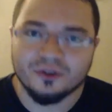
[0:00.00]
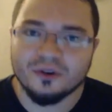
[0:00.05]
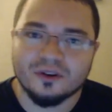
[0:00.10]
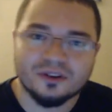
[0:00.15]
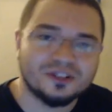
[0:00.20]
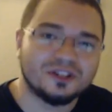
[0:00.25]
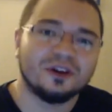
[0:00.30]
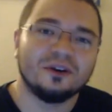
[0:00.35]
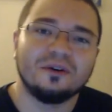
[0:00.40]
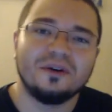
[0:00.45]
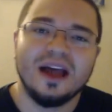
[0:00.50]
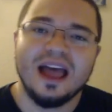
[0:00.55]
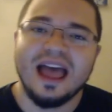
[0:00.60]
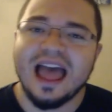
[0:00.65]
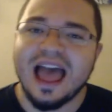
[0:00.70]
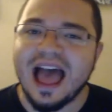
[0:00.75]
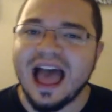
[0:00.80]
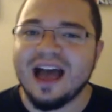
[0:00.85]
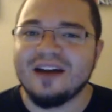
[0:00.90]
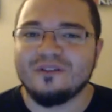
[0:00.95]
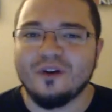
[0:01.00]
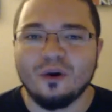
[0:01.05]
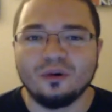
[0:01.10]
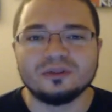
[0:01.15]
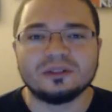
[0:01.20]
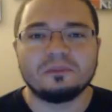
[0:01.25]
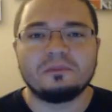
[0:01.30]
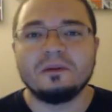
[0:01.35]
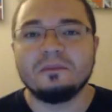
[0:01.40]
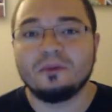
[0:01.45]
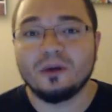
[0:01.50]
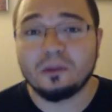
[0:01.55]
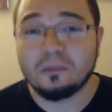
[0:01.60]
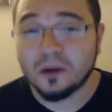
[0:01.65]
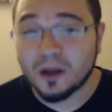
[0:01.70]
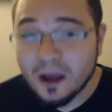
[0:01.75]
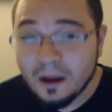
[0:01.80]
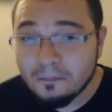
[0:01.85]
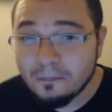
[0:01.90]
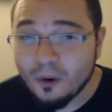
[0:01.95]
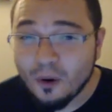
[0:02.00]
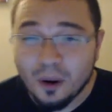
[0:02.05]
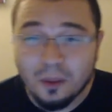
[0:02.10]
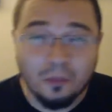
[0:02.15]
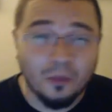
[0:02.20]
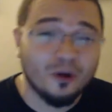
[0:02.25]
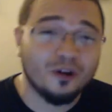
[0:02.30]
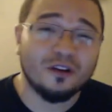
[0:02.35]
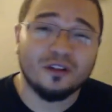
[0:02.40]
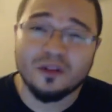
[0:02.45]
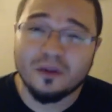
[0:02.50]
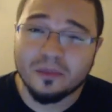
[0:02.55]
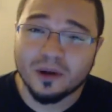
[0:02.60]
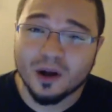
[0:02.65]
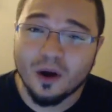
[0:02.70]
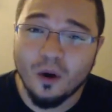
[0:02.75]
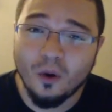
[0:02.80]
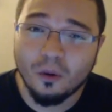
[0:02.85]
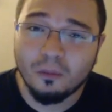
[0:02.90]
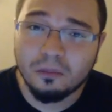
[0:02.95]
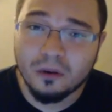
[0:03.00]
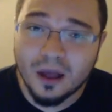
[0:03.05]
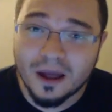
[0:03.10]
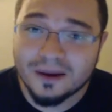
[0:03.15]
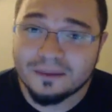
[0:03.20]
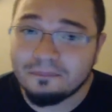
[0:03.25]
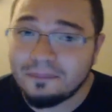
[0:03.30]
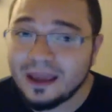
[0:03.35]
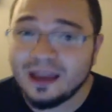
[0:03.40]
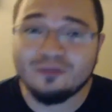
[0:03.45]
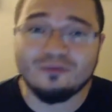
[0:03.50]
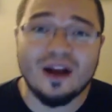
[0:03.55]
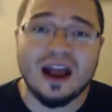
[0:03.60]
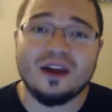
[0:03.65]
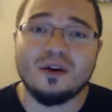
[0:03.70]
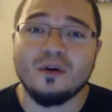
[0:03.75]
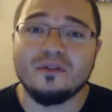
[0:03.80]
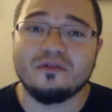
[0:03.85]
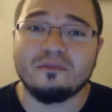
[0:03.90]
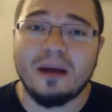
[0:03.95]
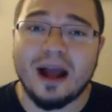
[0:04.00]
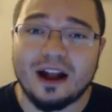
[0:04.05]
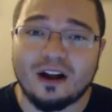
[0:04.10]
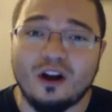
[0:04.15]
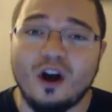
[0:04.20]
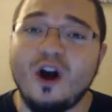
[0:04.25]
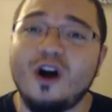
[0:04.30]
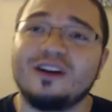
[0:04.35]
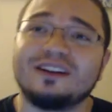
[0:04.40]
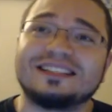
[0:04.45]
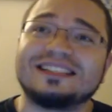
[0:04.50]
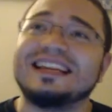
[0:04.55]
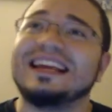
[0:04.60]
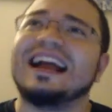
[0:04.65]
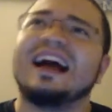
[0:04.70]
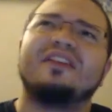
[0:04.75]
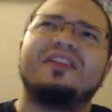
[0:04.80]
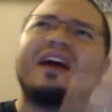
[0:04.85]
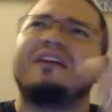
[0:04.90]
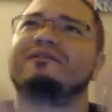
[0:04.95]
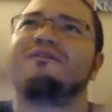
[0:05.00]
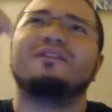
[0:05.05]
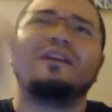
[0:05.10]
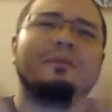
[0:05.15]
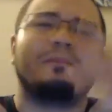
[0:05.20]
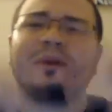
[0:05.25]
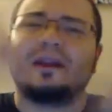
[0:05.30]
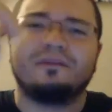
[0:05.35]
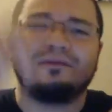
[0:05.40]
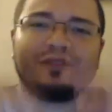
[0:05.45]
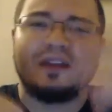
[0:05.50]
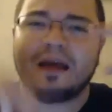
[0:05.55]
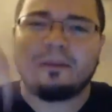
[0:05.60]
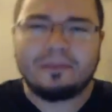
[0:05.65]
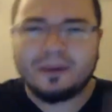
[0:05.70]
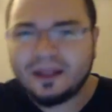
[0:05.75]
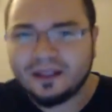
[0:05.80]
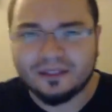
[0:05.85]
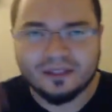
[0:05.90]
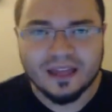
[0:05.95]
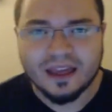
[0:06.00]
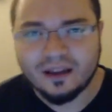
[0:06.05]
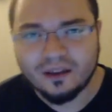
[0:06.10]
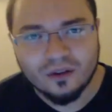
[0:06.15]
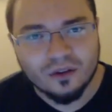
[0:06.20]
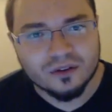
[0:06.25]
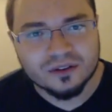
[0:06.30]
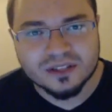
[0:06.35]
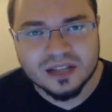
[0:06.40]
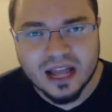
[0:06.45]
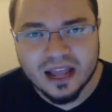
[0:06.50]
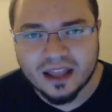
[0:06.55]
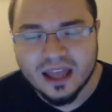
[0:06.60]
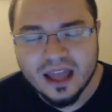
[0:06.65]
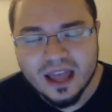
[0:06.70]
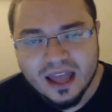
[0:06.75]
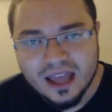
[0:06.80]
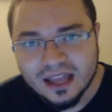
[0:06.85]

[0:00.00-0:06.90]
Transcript: you also have holding people up at gunpoint, murdering them in cold blood, being ran over by a car, and seeing how that flippity-floppity thing looks like.